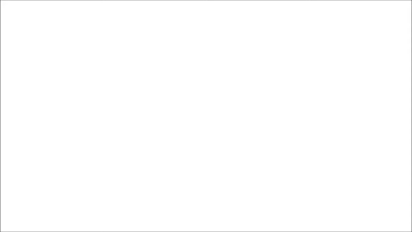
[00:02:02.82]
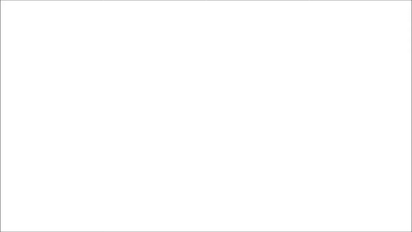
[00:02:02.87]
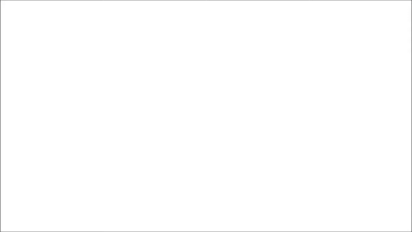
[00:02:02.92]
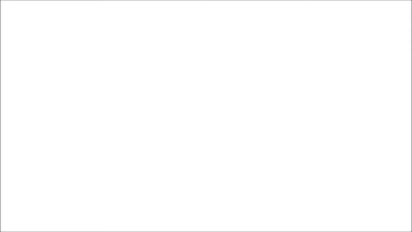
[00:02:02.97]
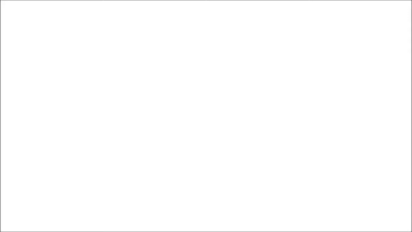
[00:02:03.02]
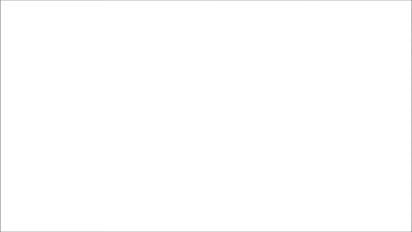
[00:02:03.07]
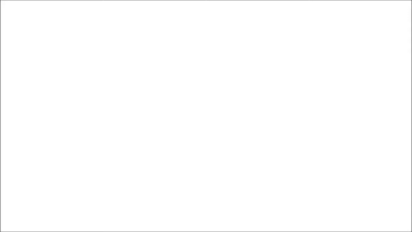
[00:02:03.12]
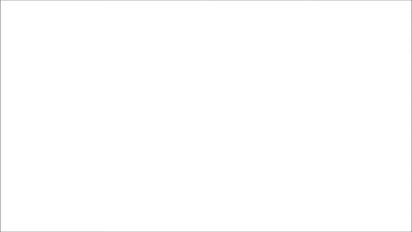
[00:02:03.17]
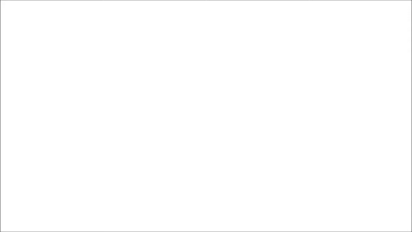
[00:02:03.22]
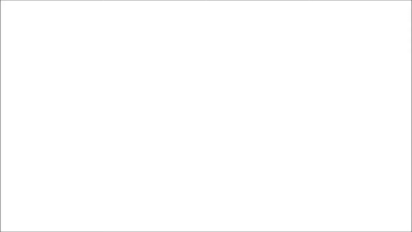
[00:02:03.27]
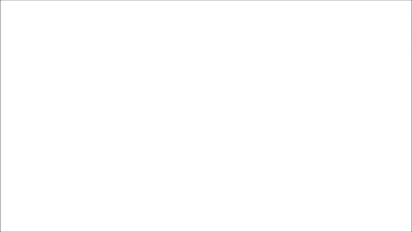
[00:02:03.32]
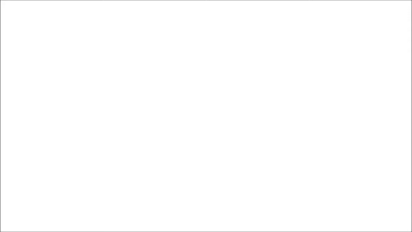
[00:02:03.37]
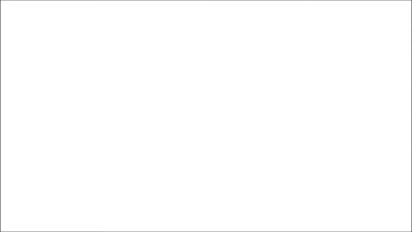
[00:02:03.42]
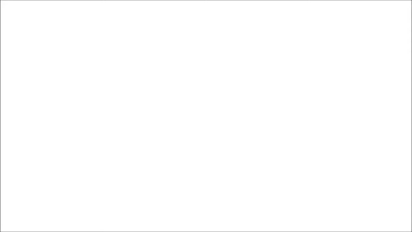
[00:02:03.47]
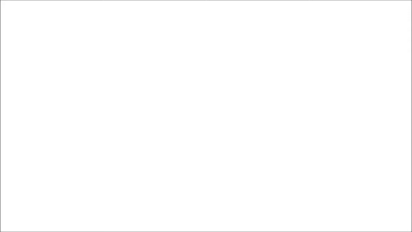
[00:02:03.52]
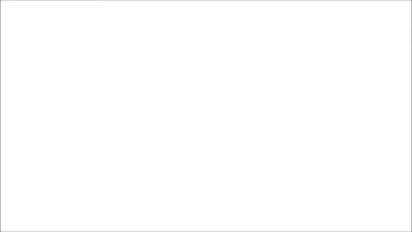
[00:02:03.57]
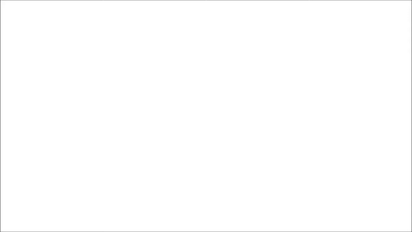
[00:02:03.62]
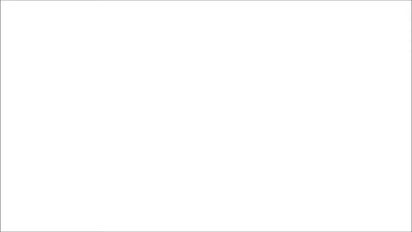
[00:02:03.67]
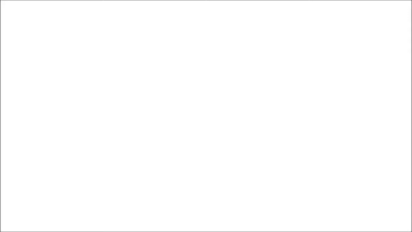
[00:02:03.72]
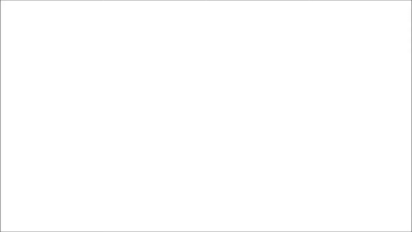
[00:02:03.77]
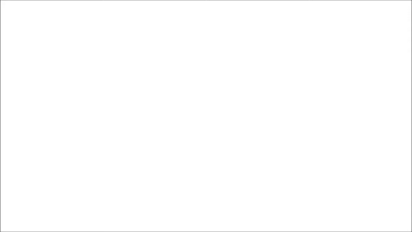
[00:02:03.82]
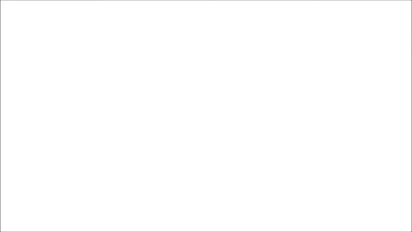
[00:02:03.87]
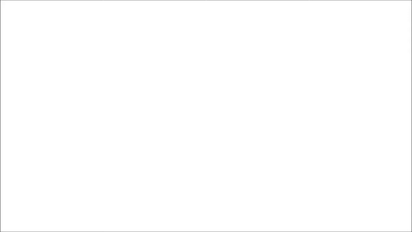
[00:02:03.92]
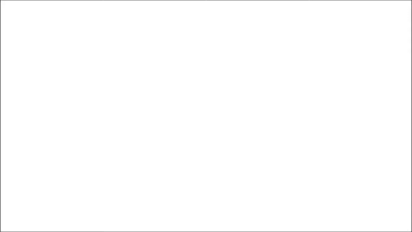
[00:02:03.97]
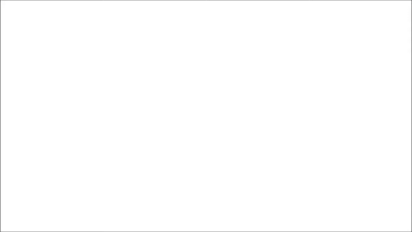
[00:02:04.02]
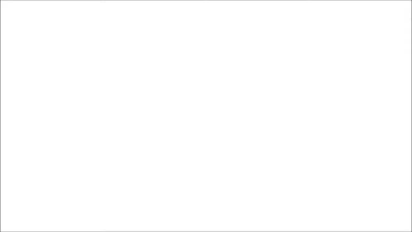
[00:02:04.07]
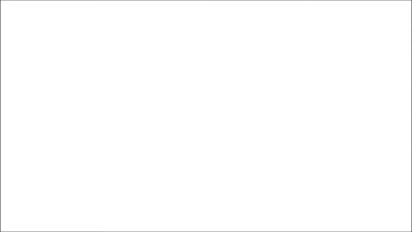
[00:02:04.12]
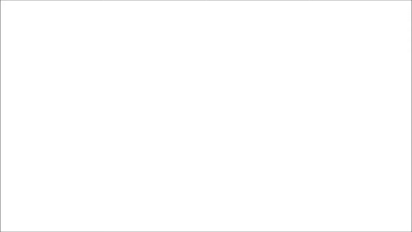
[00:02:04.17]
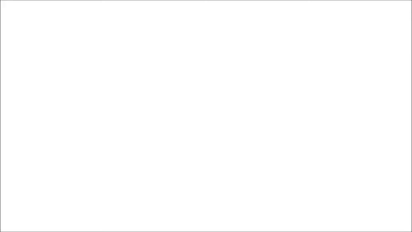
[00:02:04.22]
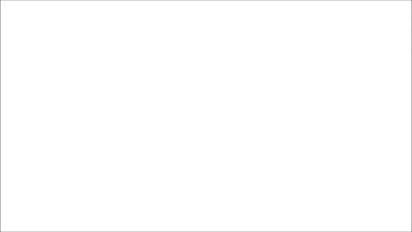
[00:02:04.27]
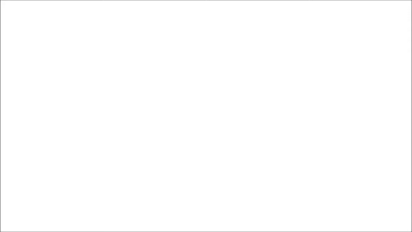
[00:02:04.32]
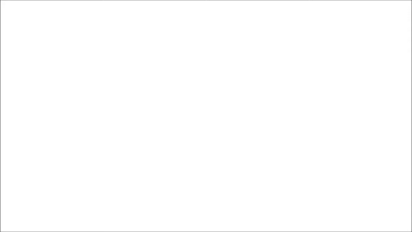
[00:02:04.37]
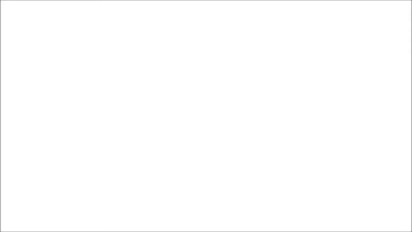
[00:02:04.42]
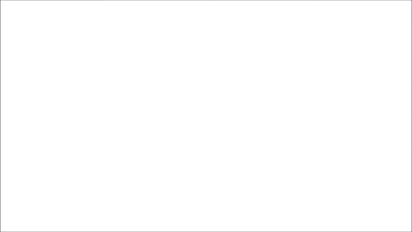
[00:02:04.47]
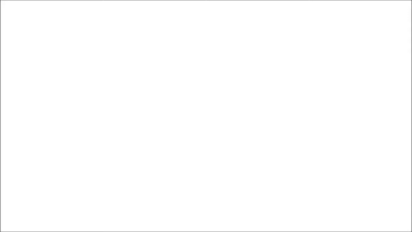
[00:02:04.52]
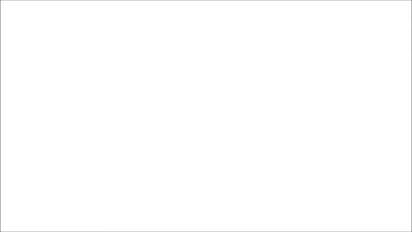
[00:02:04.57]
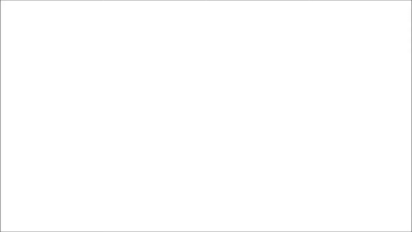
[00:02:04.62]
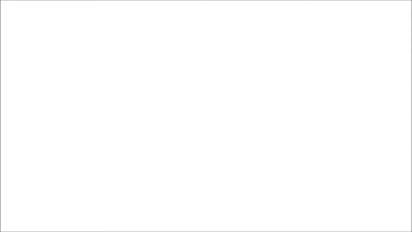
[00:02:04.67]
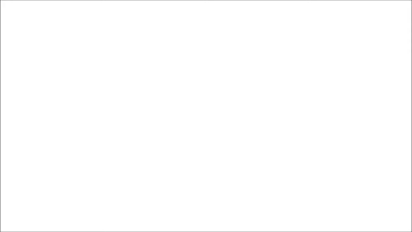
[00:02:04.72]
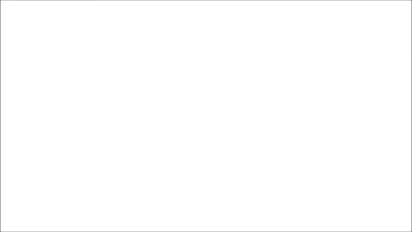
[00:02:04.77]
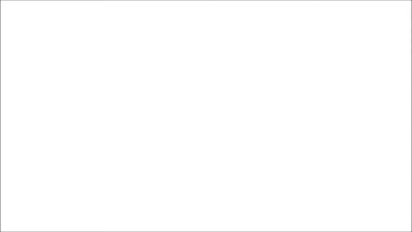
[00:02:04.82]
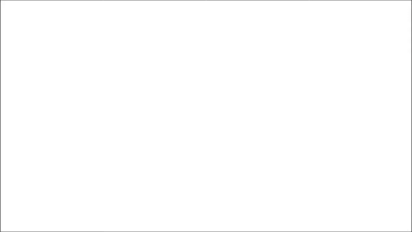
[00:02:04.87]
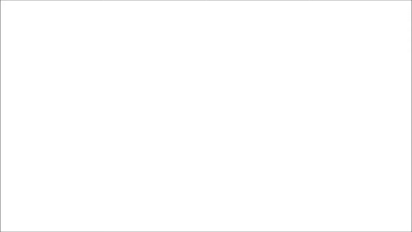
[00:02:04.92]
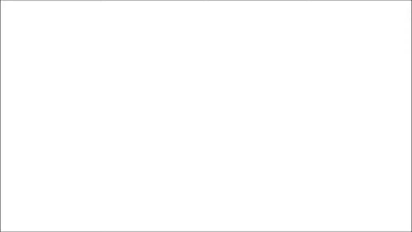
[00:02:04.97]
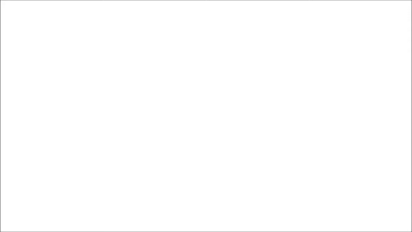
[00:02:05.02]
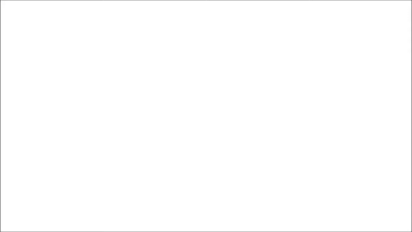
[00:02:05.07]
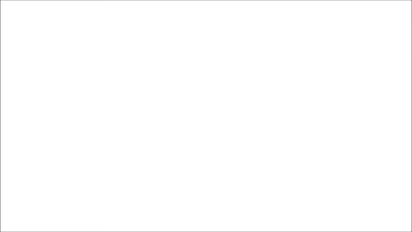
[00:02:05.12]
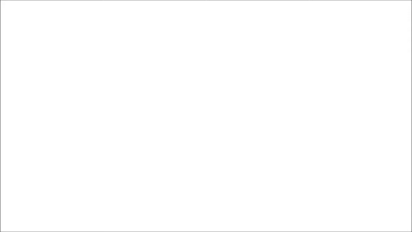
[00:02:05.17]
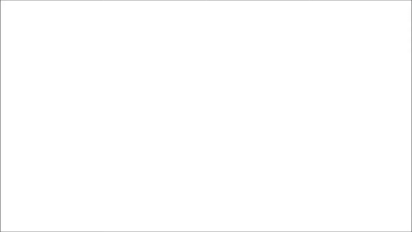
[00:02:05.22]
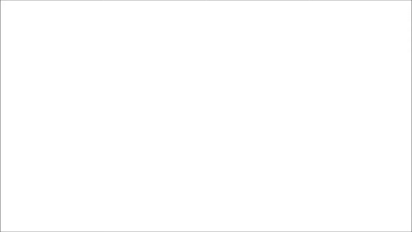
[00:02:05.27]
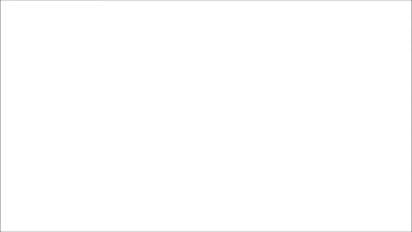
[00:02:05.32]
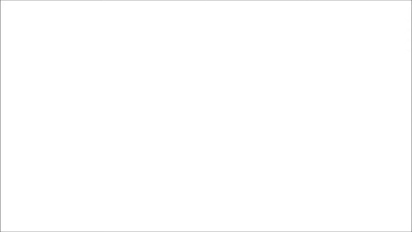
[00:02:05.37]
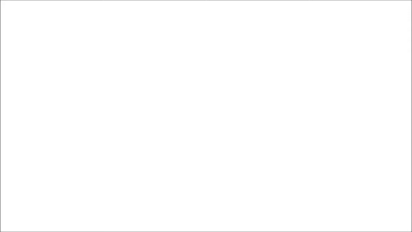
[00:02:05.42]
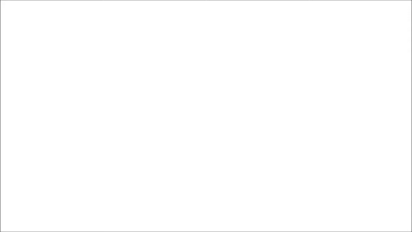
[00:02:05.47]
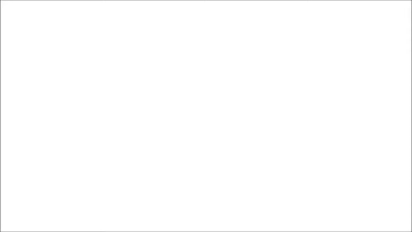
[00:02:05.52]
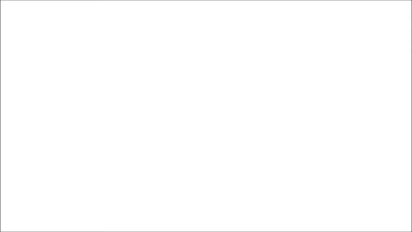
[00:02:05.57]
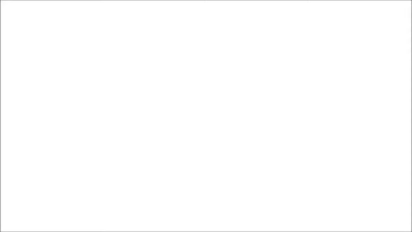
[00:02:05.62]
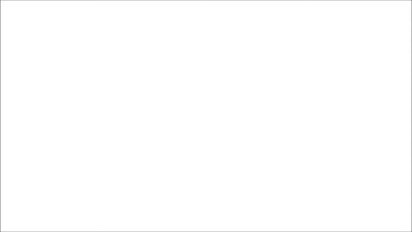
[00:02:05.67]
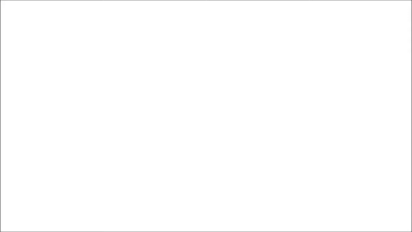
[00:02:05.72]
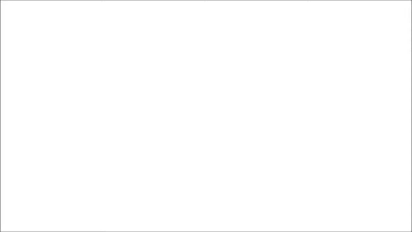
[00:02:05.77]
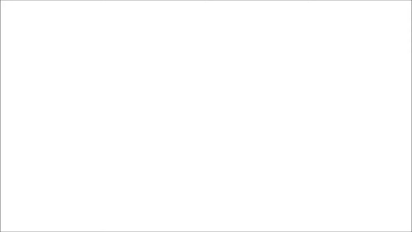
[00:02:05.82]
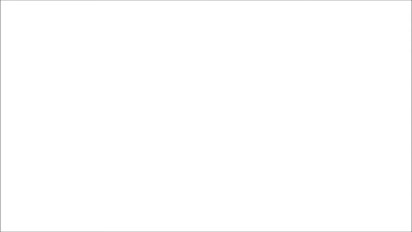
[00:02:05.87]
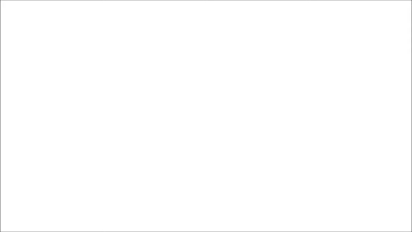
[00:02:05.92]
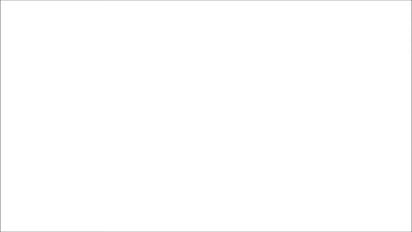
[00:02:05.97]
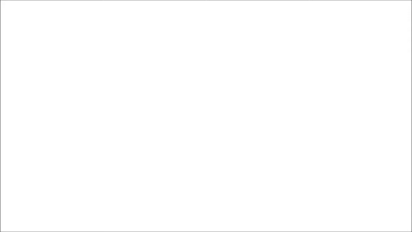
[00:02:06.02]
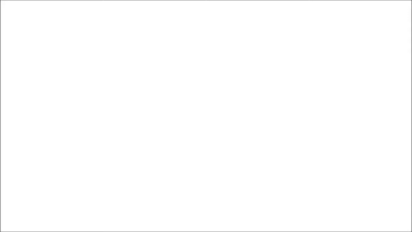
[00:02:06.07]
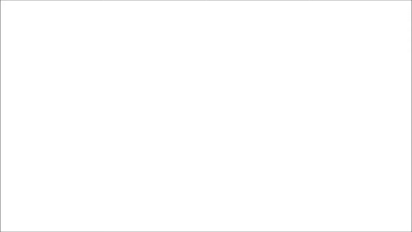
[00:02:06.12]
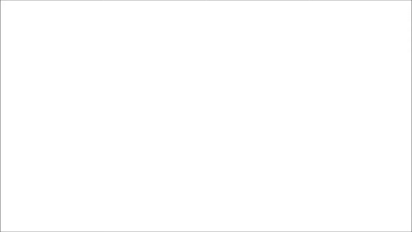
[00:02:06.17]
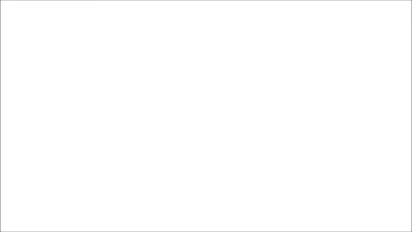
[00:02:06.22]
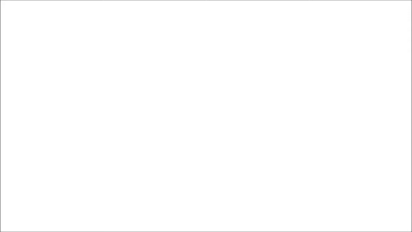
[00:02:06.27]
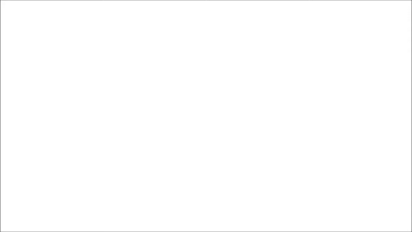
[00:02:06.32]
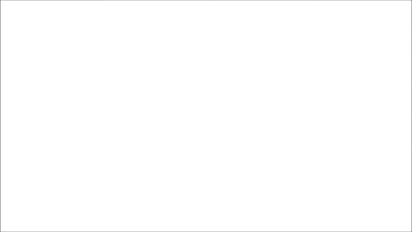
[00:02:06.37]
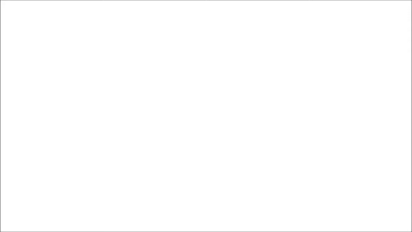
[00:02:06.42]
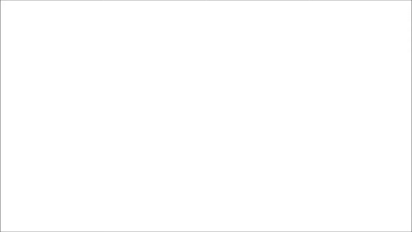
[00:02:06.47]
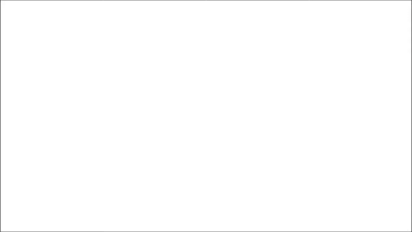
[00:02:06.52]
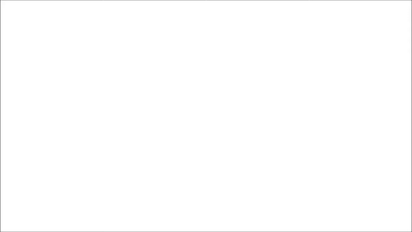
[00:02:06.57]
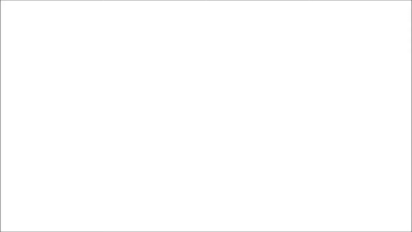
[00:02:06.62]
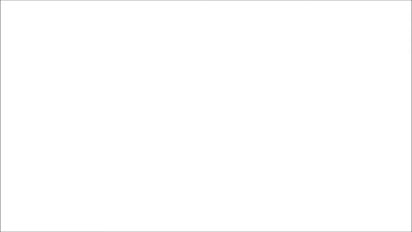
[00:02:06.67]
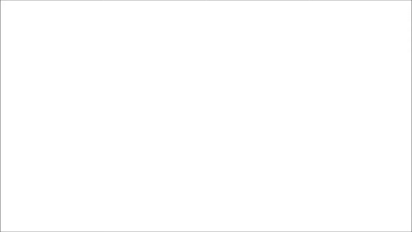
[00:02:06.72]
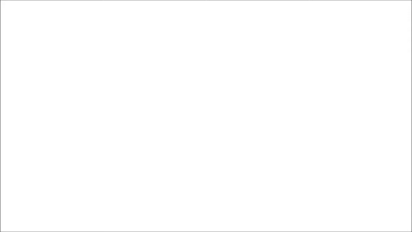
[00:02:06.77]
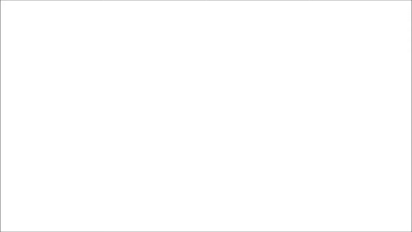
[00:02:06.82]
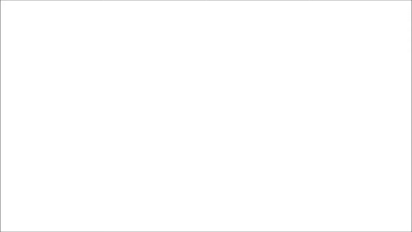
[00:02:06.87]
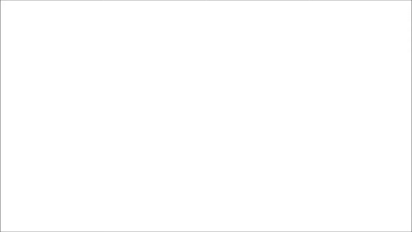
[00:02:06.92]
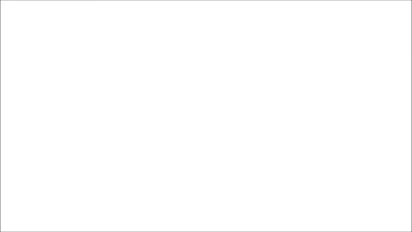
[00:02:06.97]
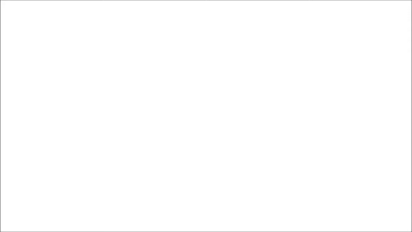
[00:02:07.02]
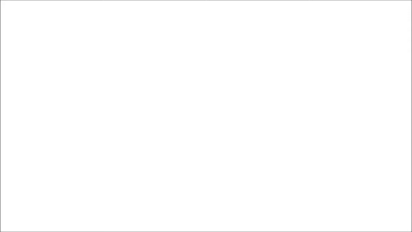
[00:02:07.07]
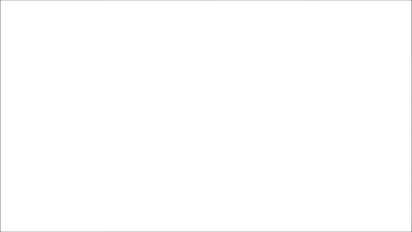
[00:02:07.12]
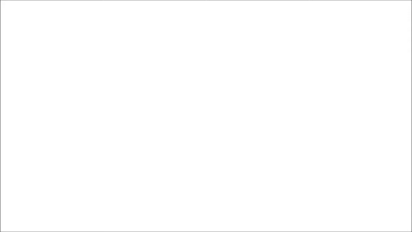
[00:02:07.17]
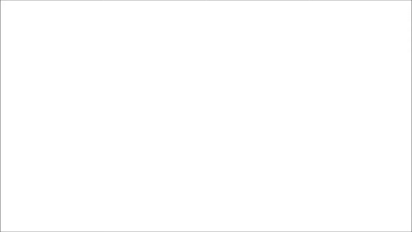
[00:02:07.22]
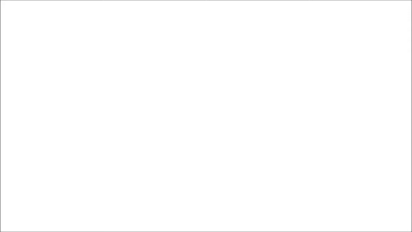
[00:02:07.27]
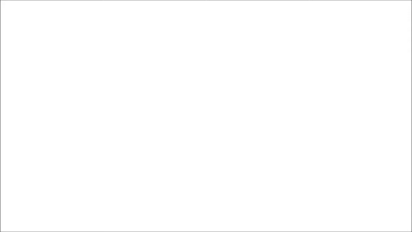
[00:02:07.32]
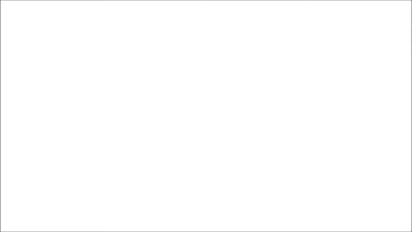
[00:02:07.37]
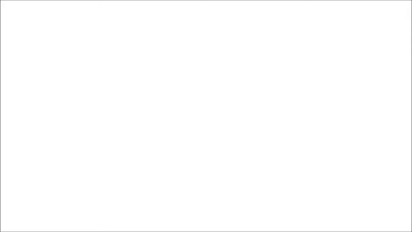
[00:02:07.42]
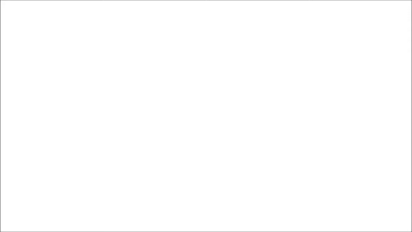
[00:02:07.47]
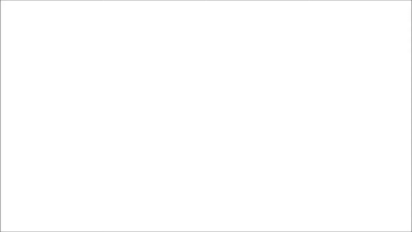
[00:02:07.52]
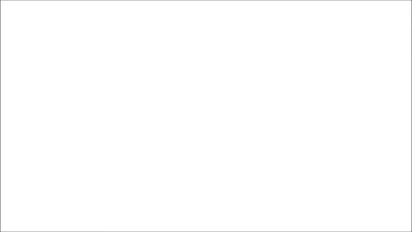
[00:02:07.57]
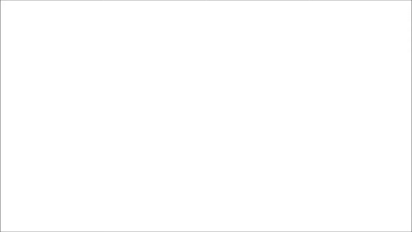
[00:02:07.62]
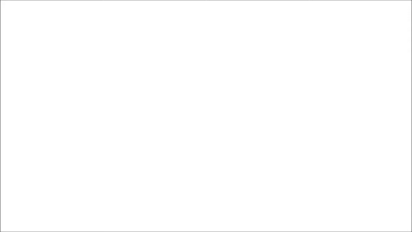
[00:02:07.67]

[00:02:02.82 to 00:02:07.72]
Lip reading: Nobody's mouth can be seen.